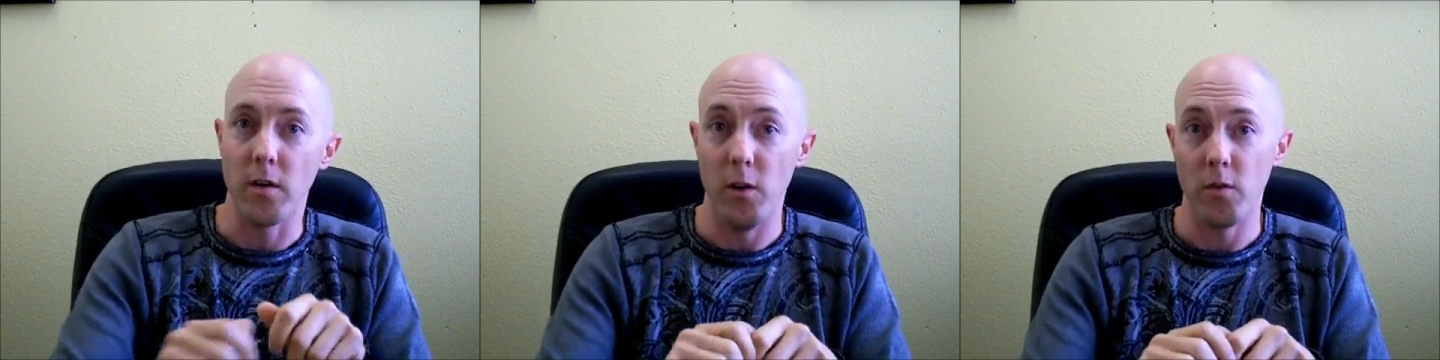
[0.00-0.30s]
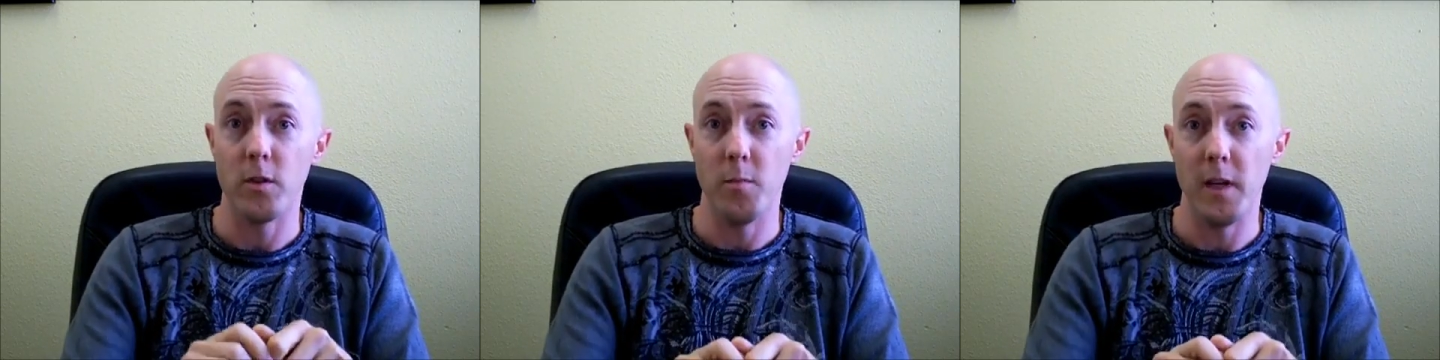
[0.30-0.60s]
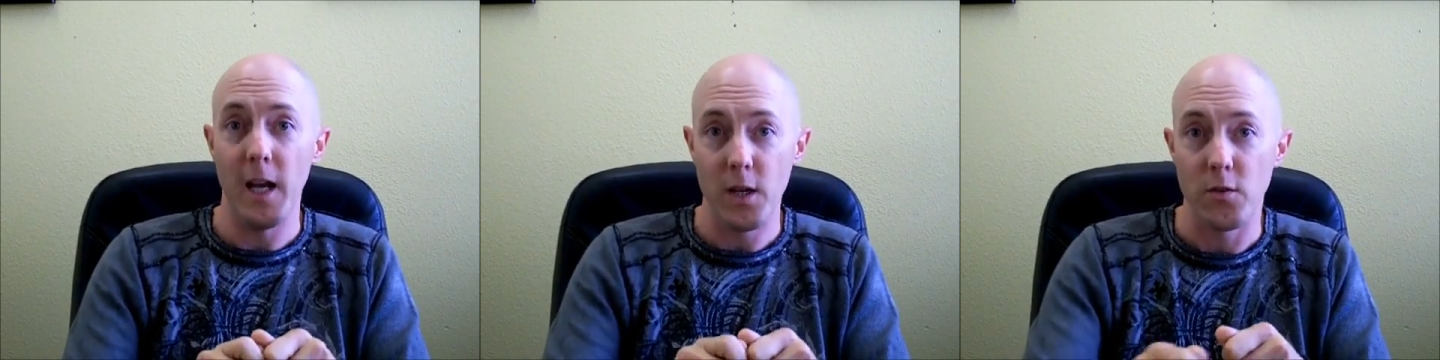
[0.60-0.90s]
it should be an
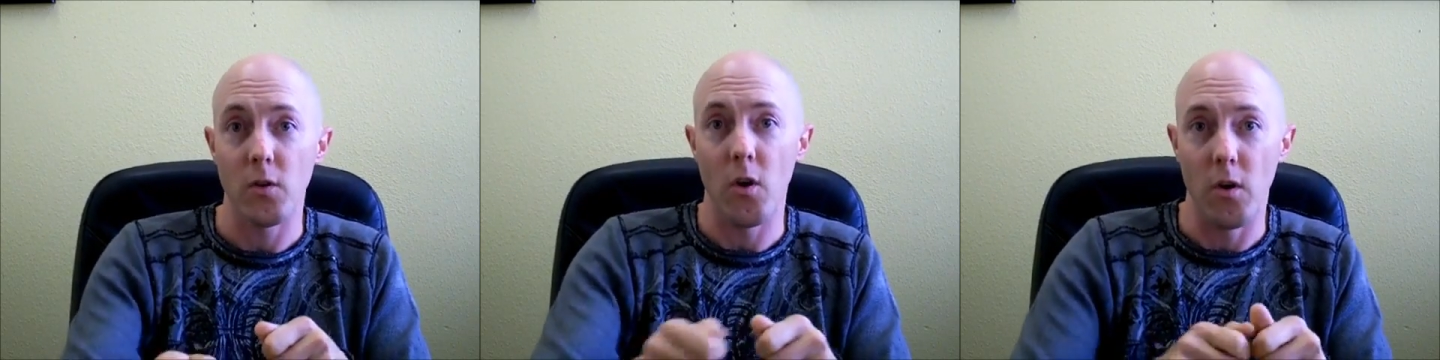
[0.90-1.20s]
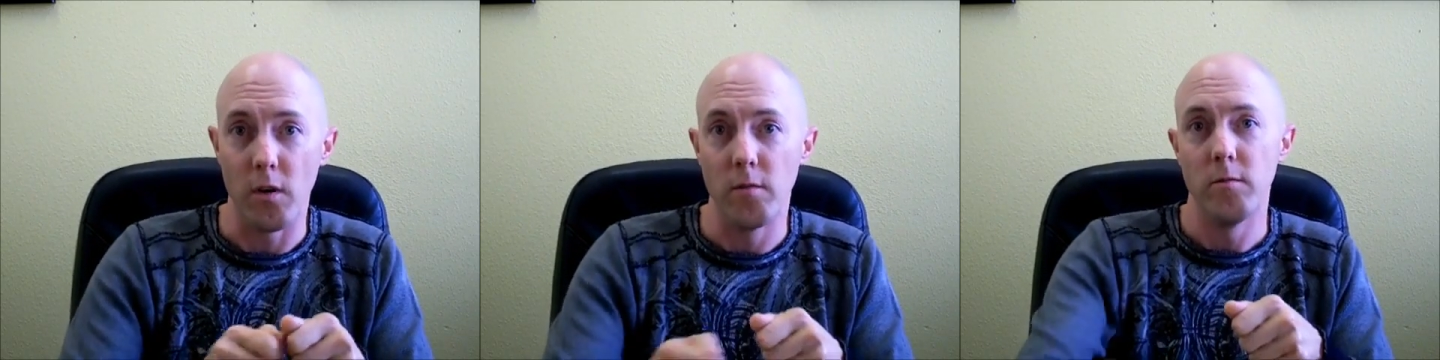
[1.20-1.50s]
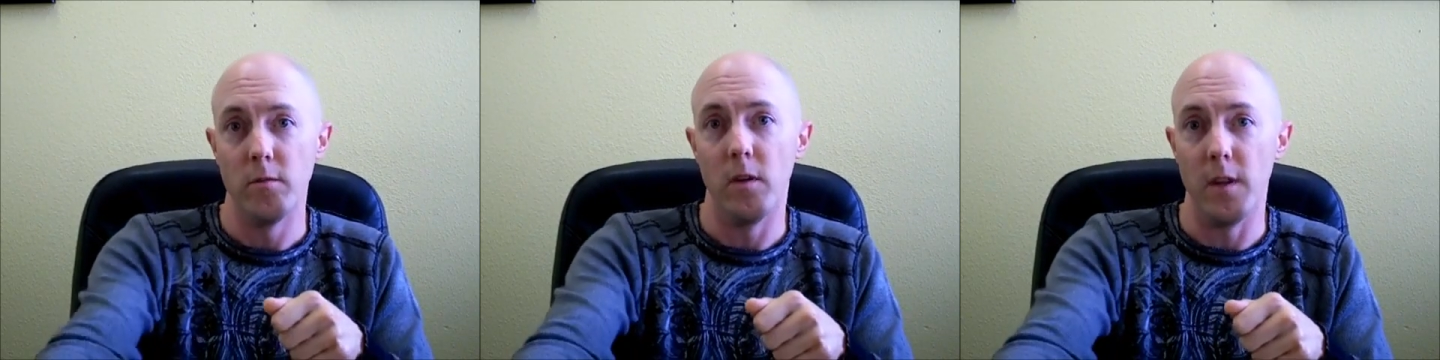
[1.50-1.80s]
extra card
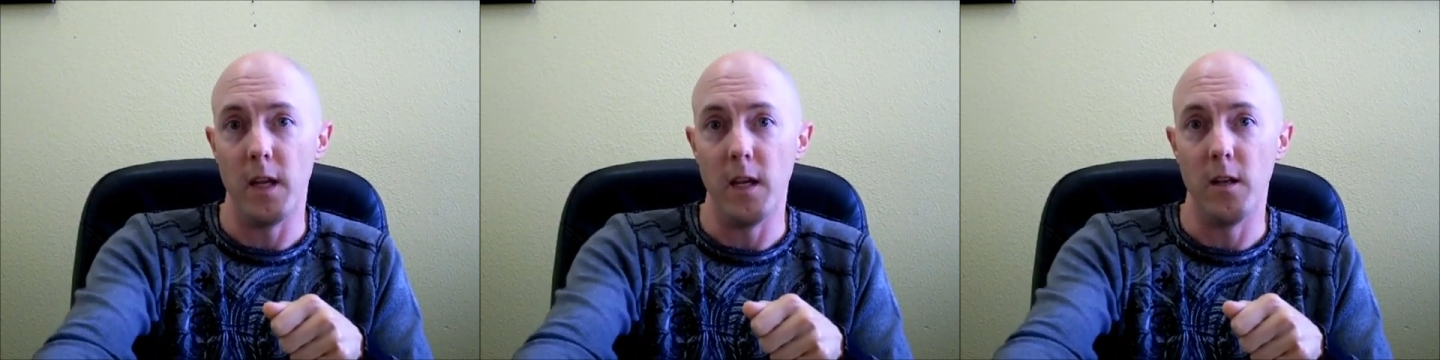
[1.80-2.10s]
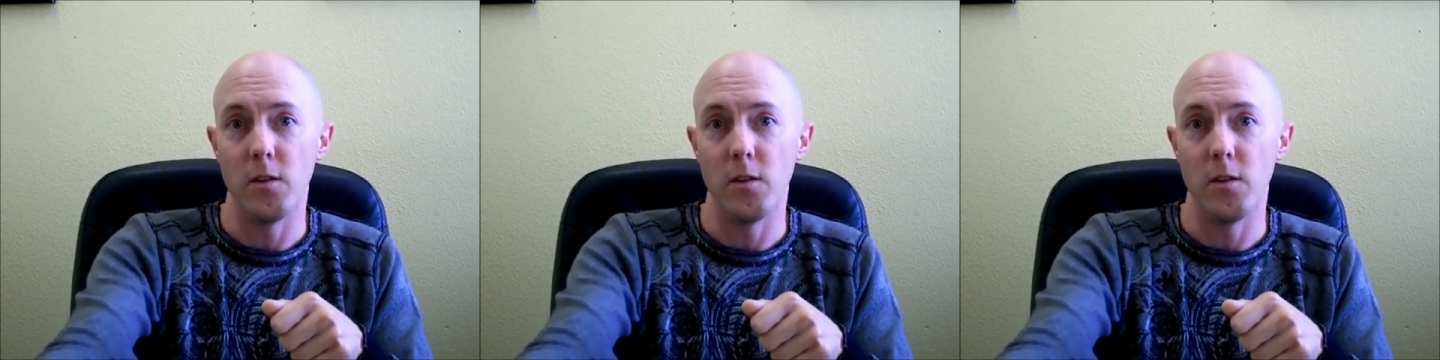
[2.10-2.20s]
on the end,